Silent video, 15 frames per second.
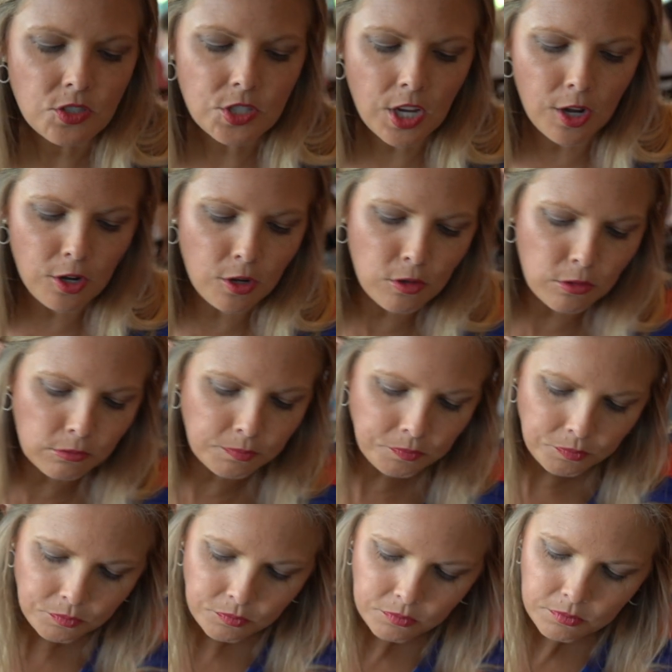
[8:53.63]
So
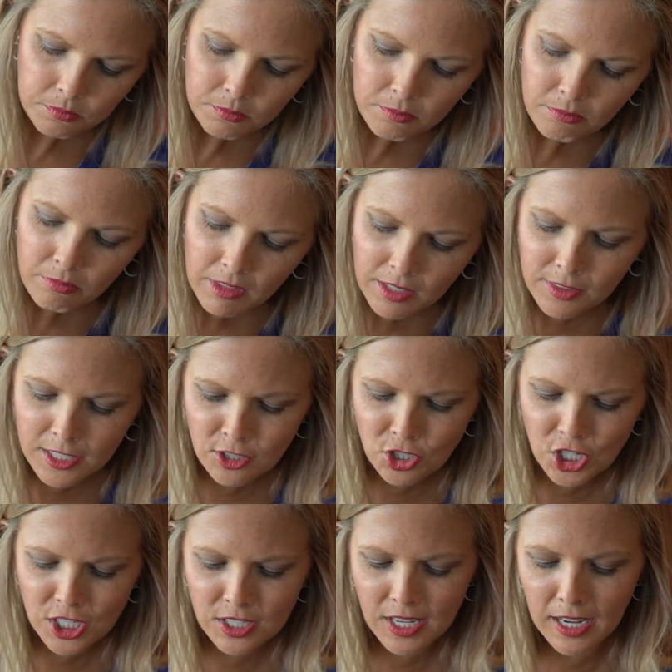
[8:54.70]
this
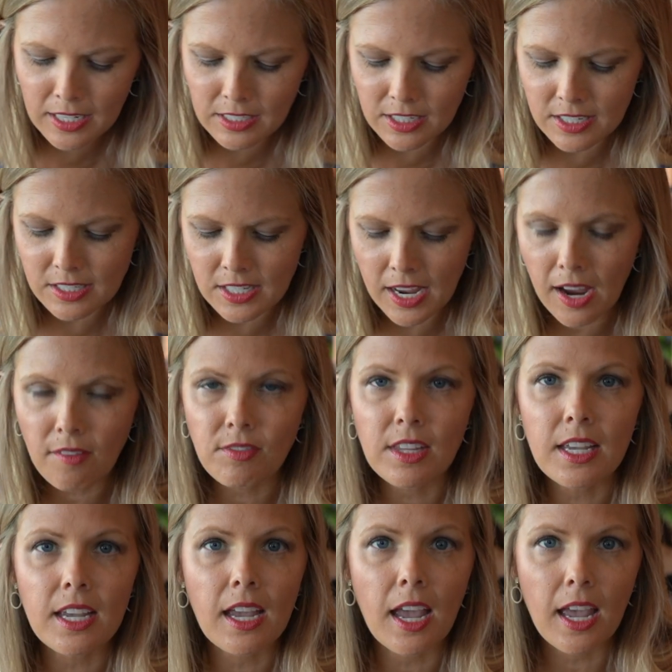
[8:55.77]
cheesecake does have
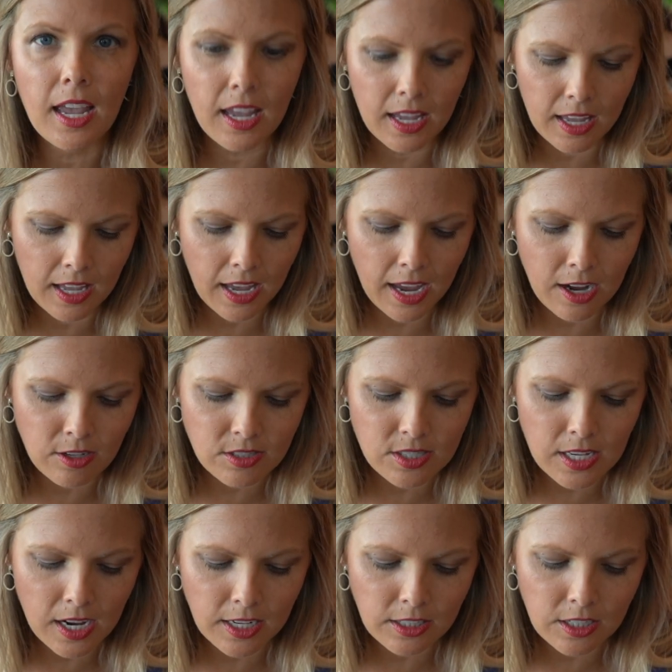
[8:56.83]
the
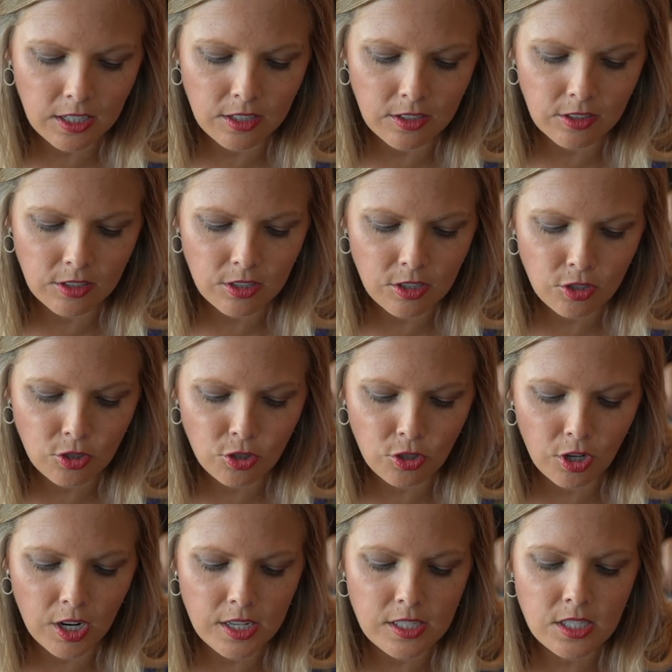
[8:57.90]
outside
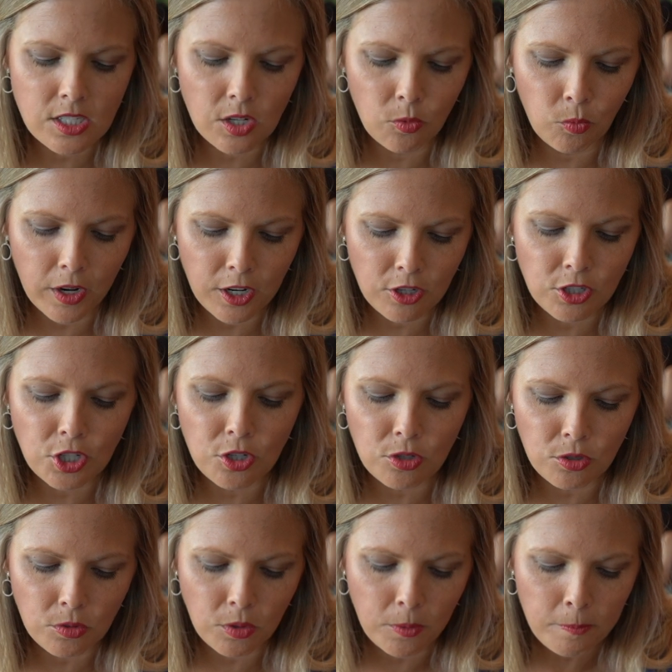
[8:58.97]
crust where you
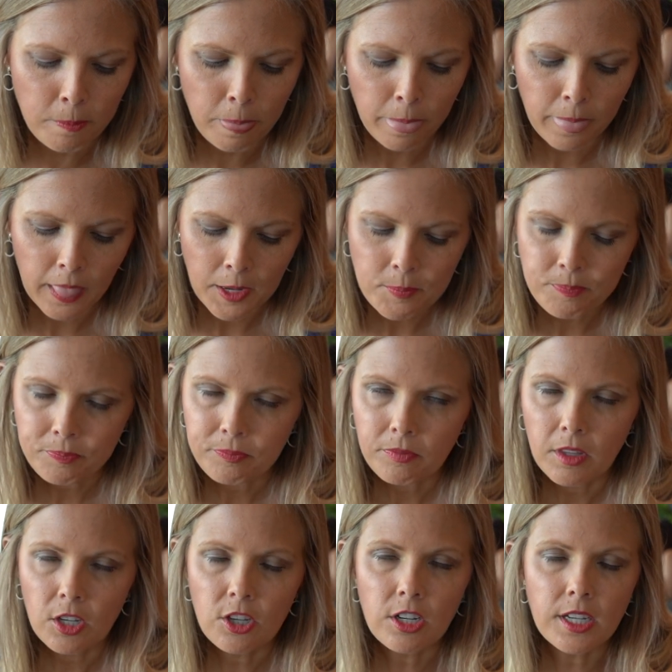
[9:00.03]

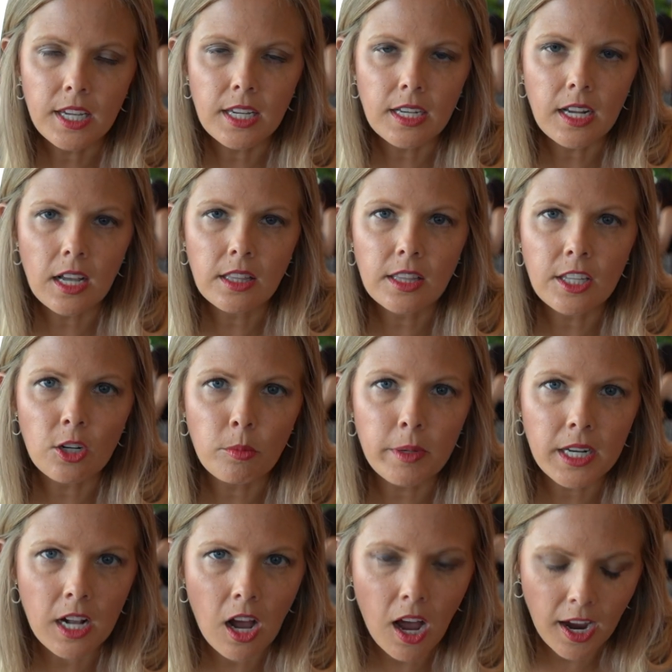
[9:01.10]
cook it a little
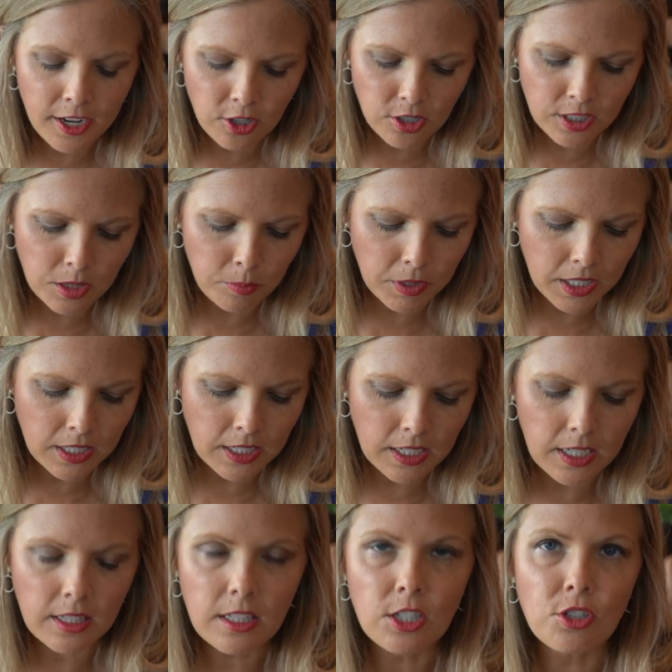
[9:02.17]
bit higher at the beginning
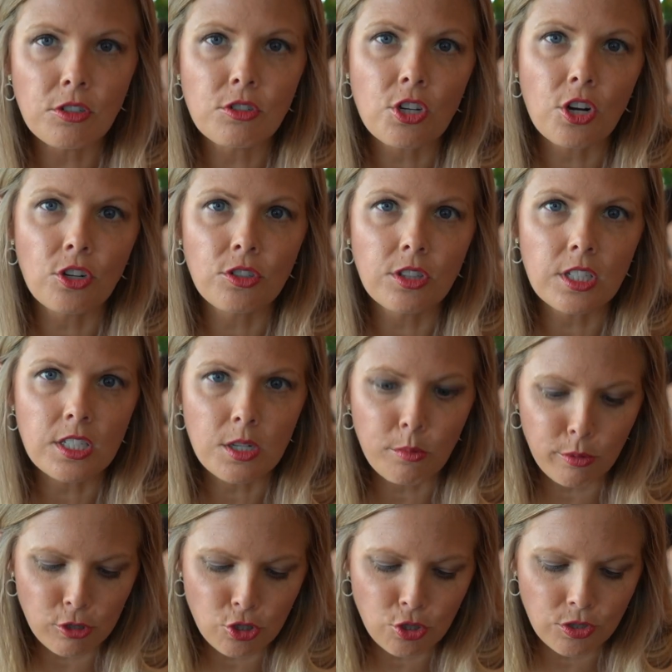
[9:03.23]
and then you turn the
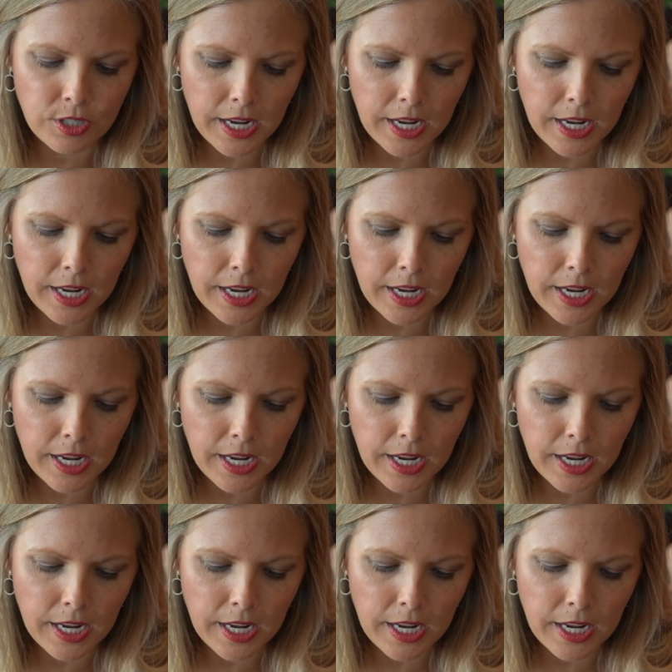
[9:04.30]
temperature